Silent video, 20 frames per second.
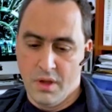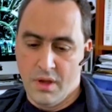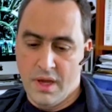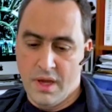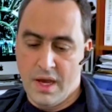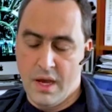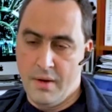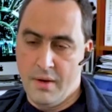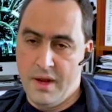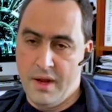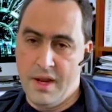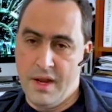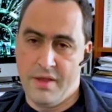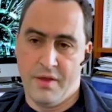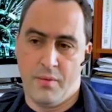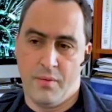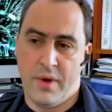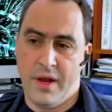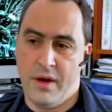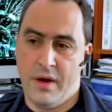Another
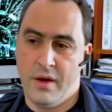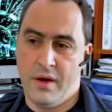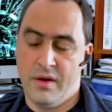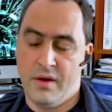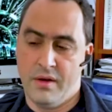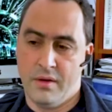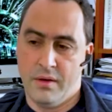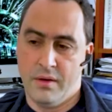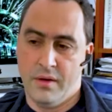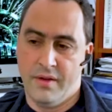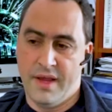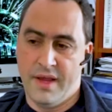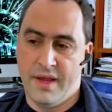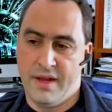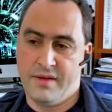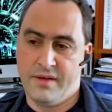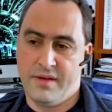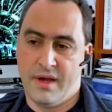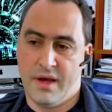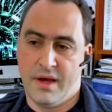one that
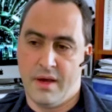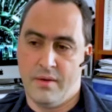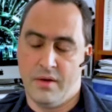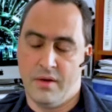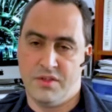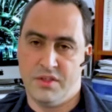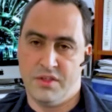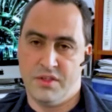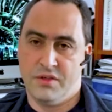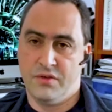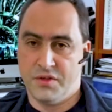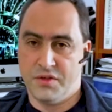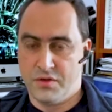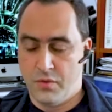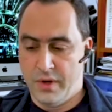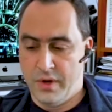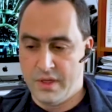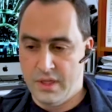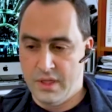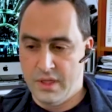I just
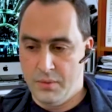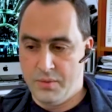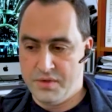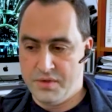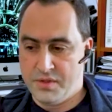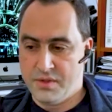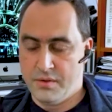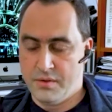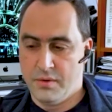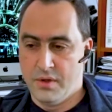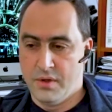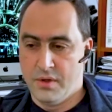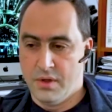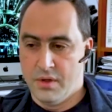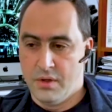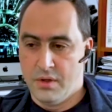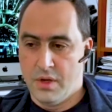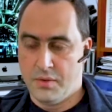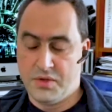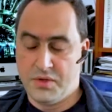quickly was,
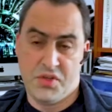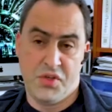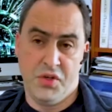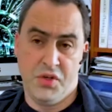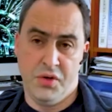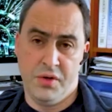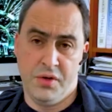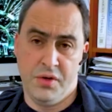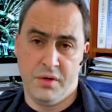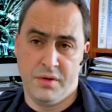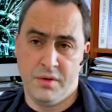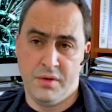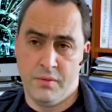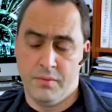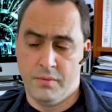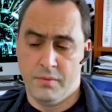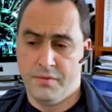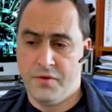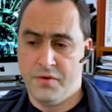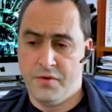I was a student,
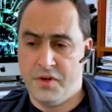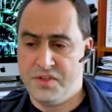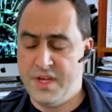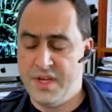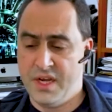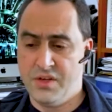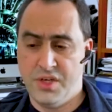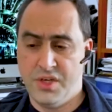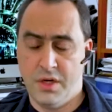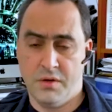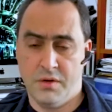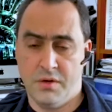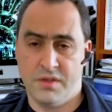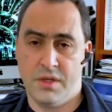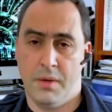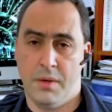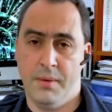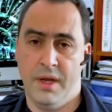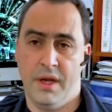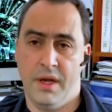second year or
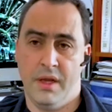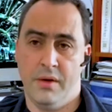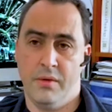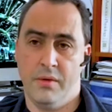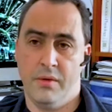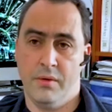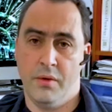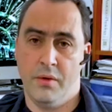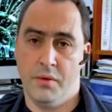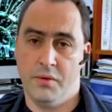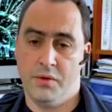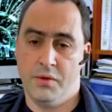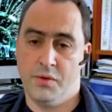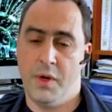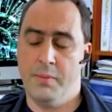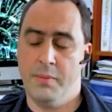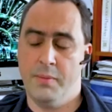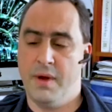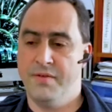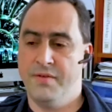something, and it was
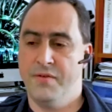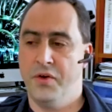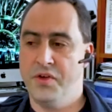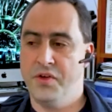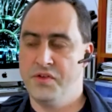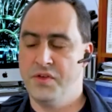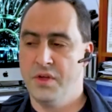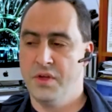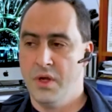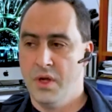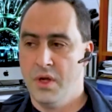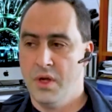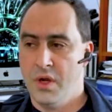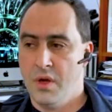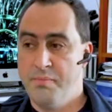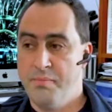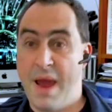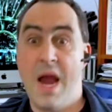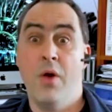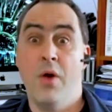one of my first
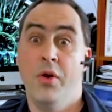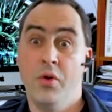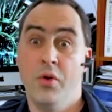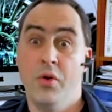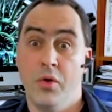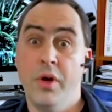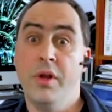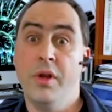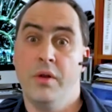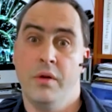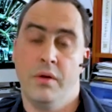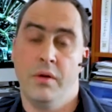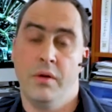paranoid